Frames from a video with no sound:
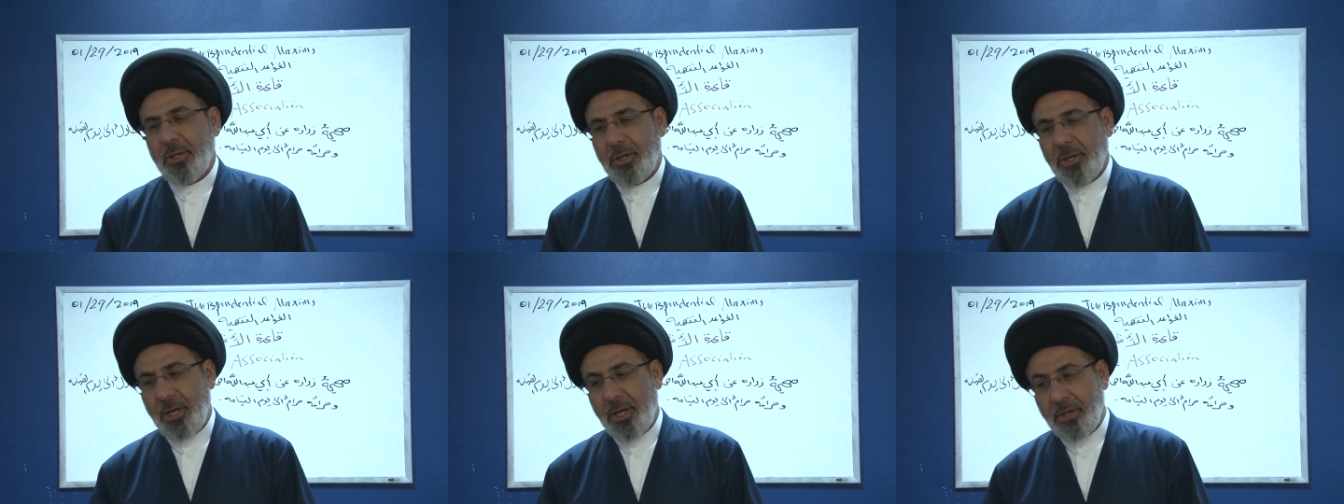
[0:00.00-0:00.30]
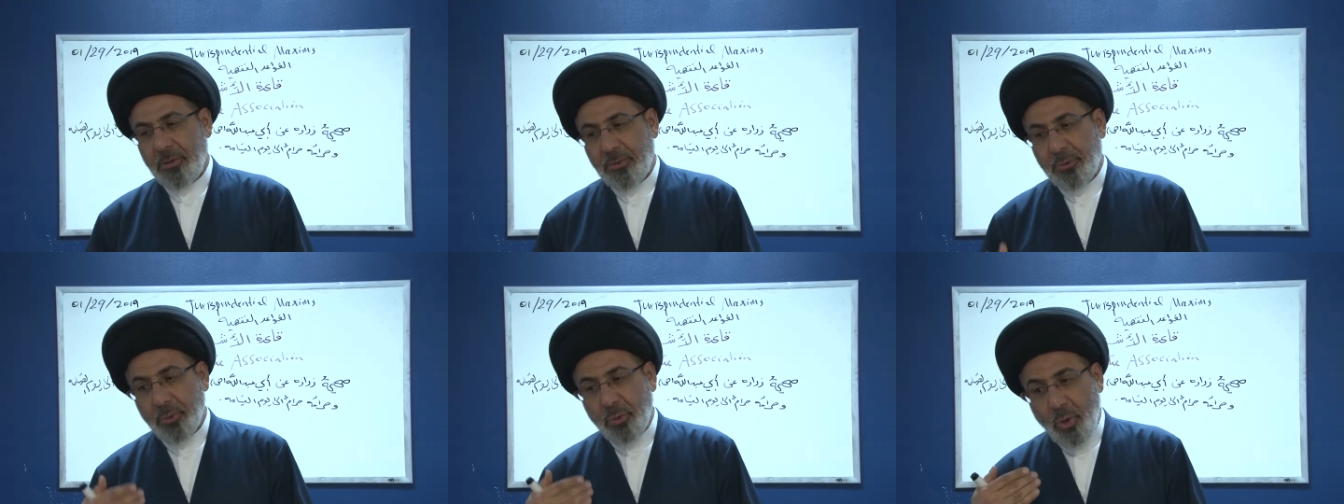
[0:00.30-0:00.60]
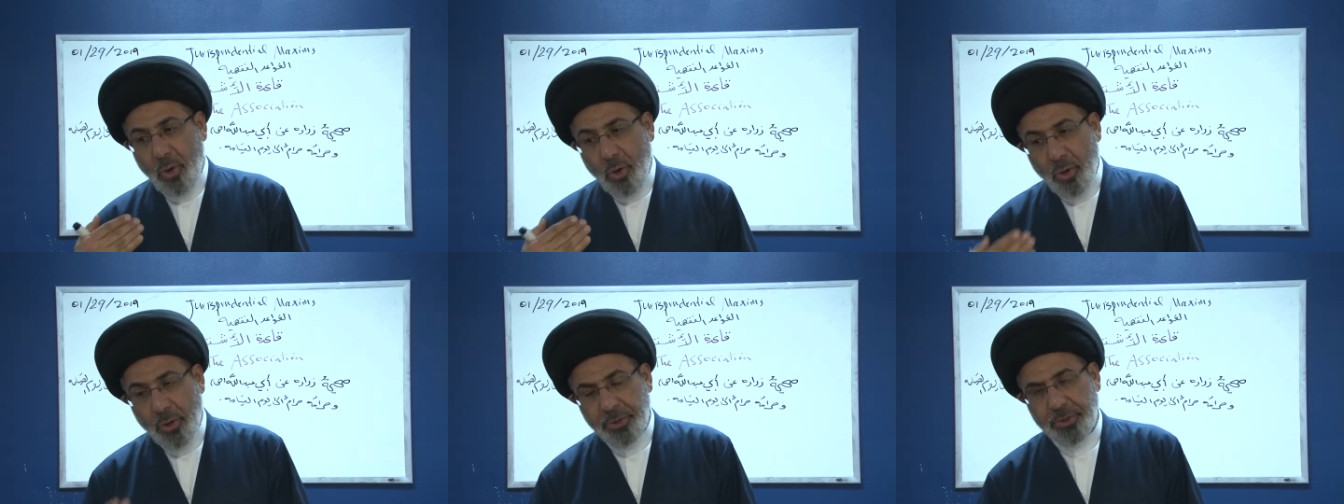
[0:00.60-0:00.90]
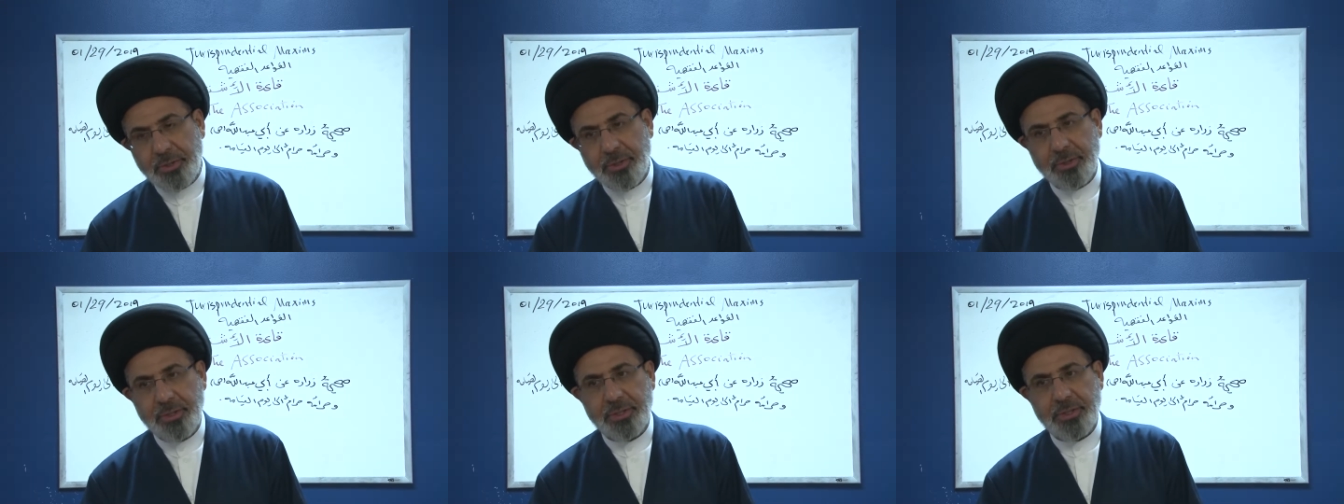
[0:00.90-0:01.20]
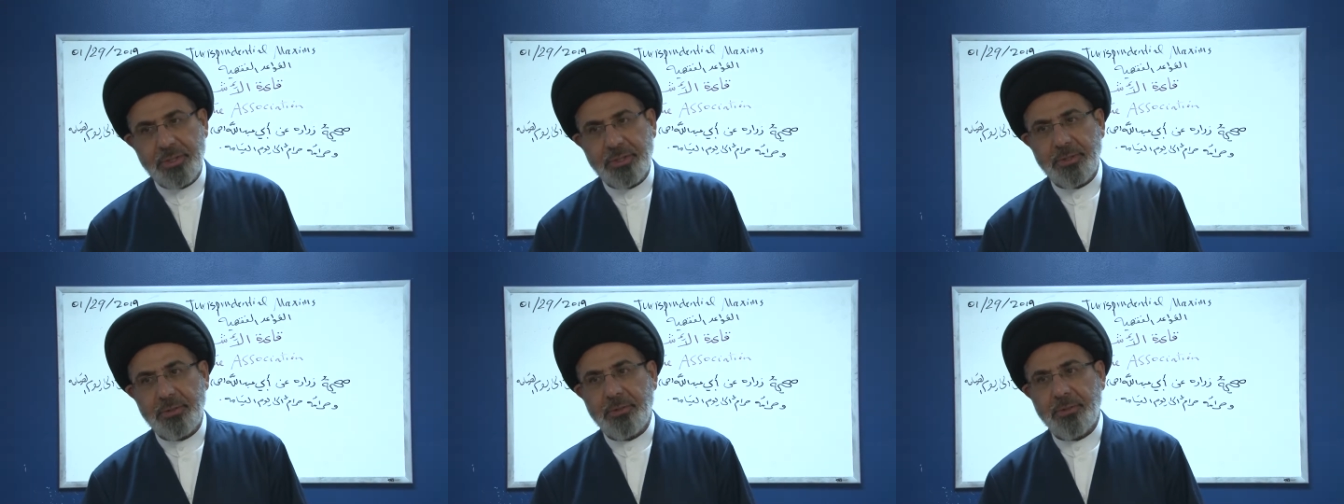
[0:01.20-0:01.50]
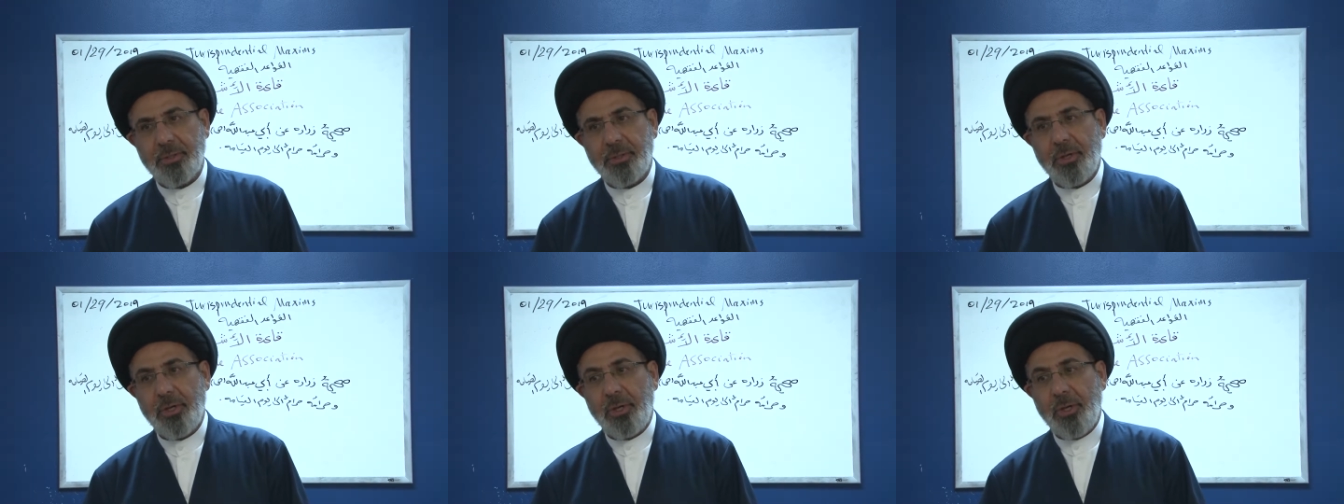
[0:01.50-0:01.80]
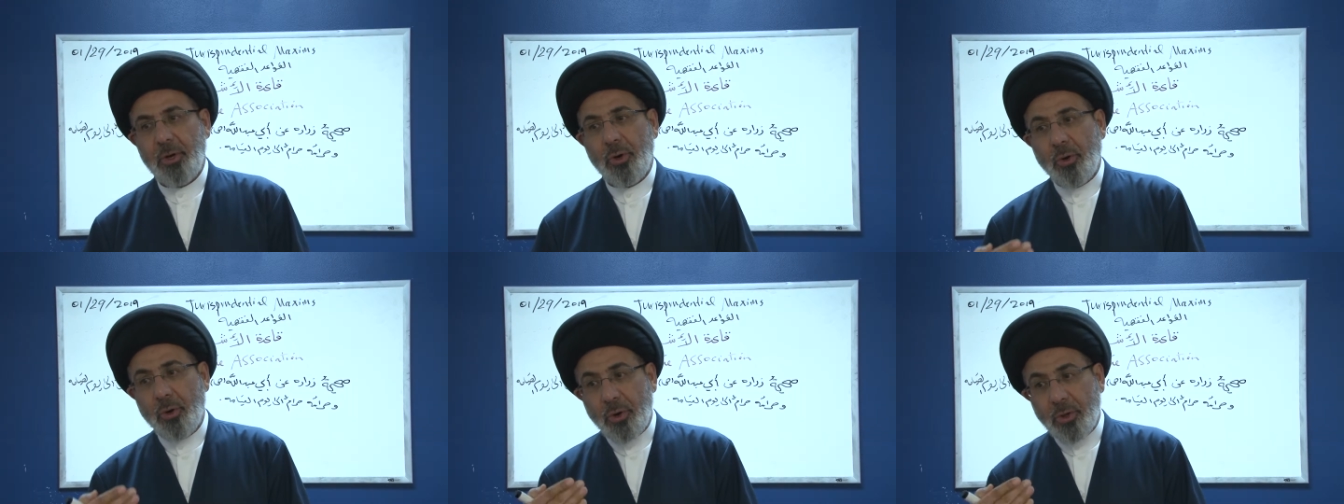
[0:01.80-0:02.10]
Through orders.
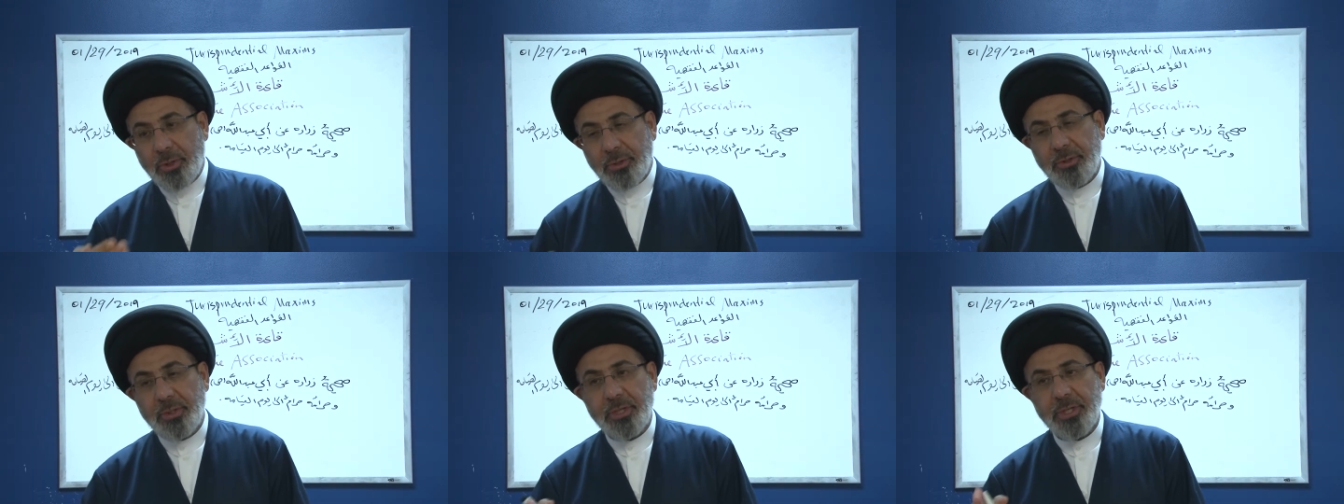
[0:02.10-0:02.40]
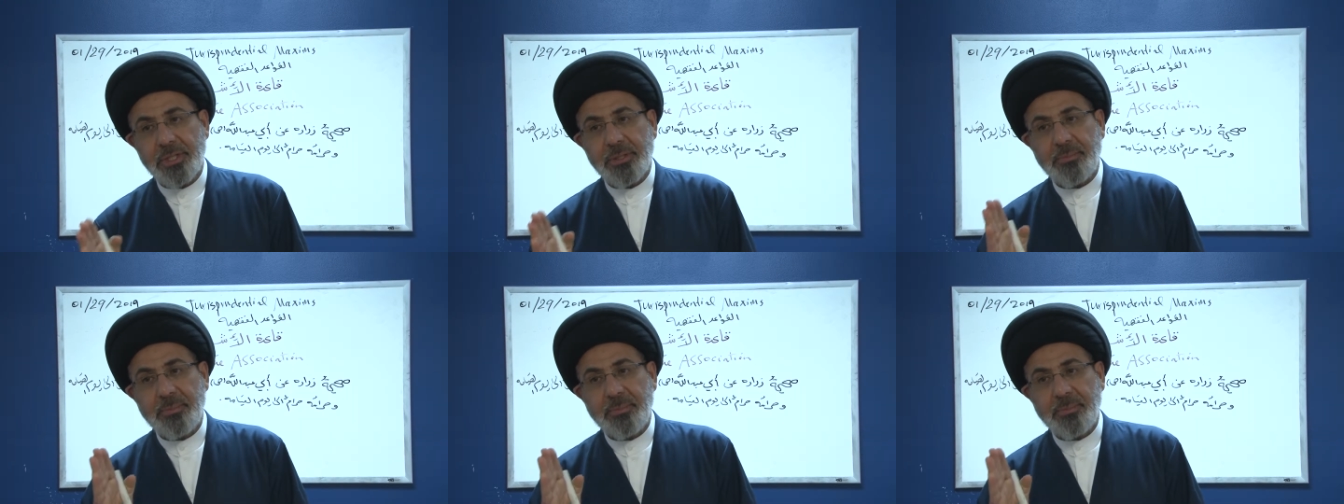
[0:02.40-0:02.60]
Orders,